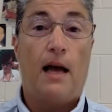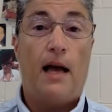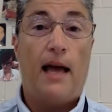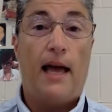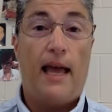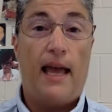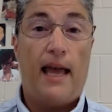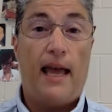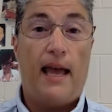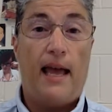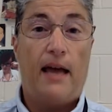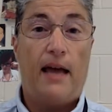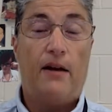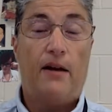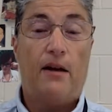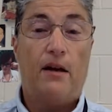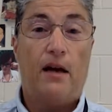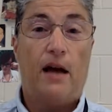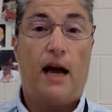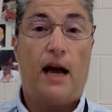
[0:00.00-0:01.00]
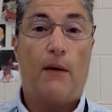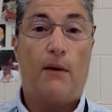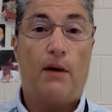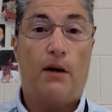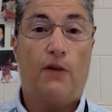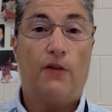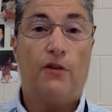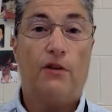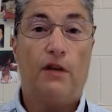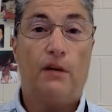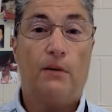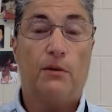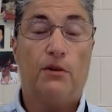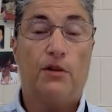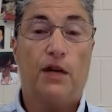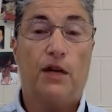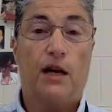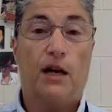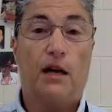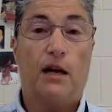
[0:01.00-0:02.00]
And I would also double
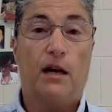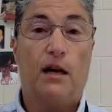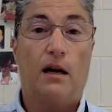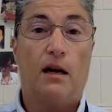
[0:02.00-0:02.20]
check